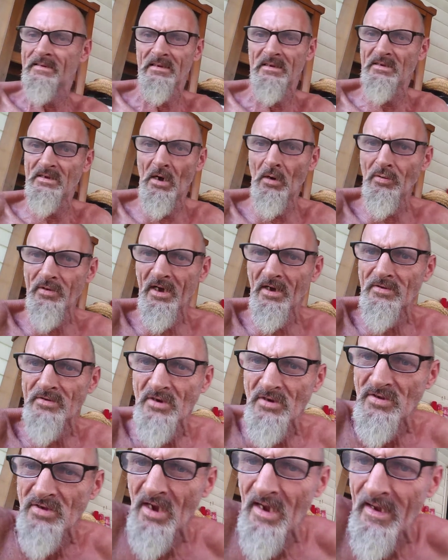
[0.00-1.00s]
Don't cut
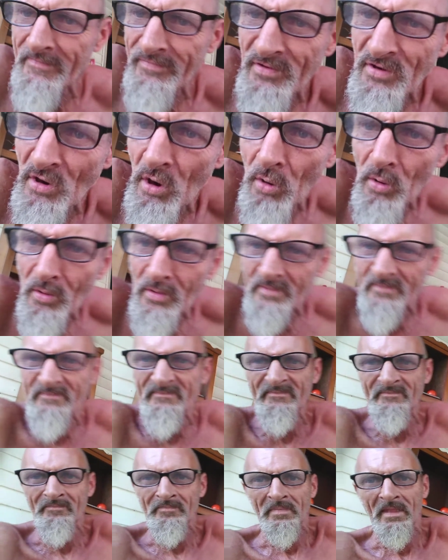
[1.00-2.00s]
yourself short.
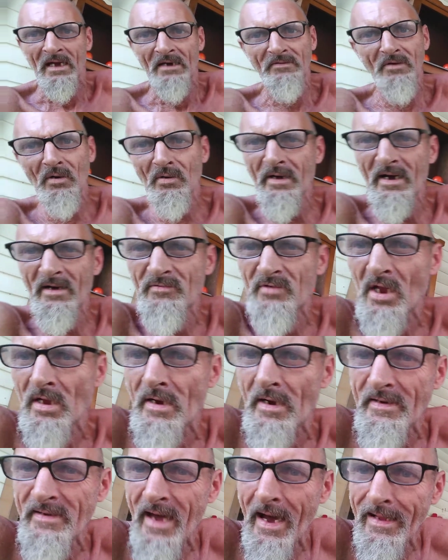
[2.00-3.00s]
Don't go to
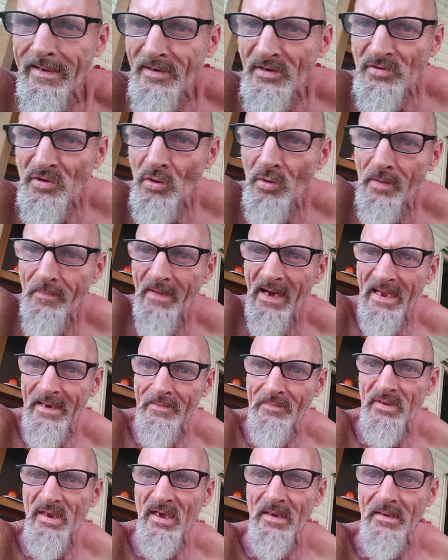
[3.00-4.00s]
the dollar store and buy
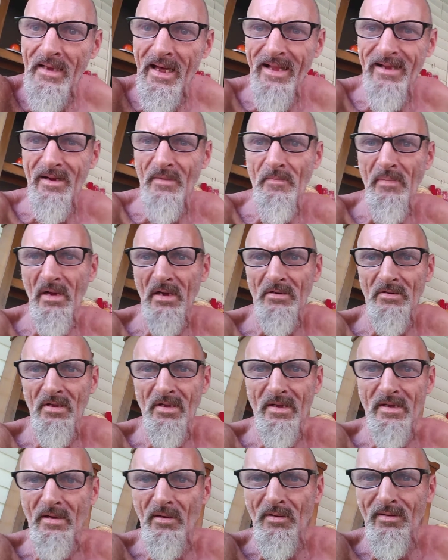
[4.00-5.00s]
them $10 pairs.
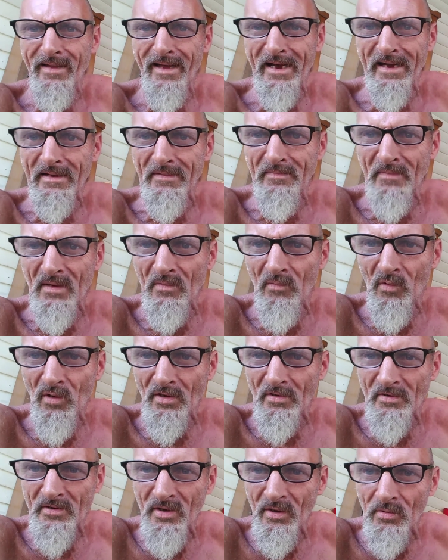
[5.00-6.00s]
That ain't going to last but
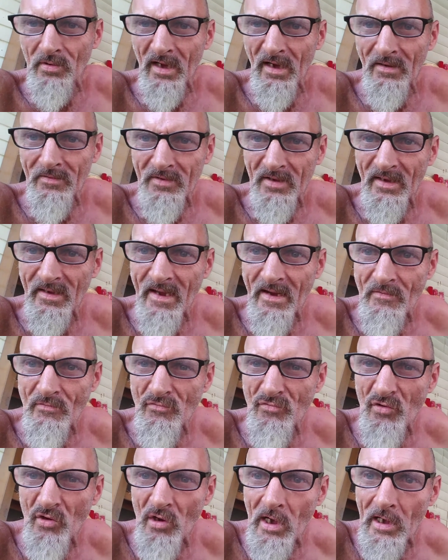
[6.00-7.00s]
one or two cuttings because they
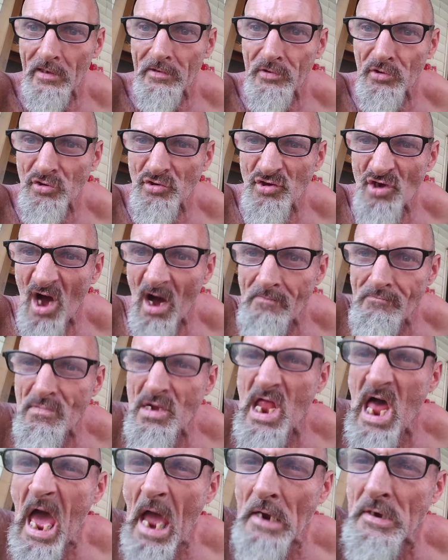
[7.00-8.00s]
rust up
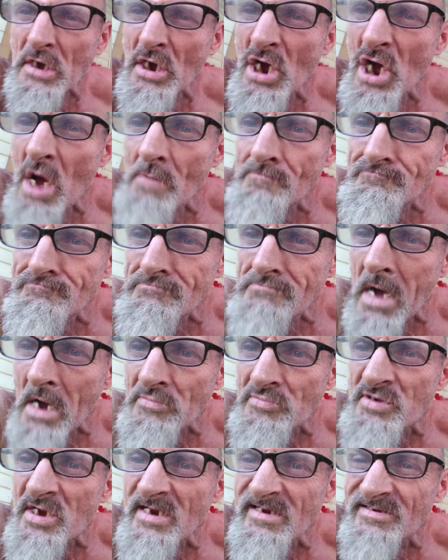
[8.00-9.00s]
like a
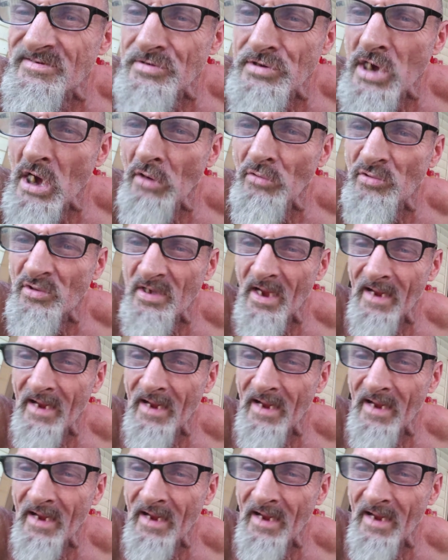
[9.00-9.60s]
Motisha Goose.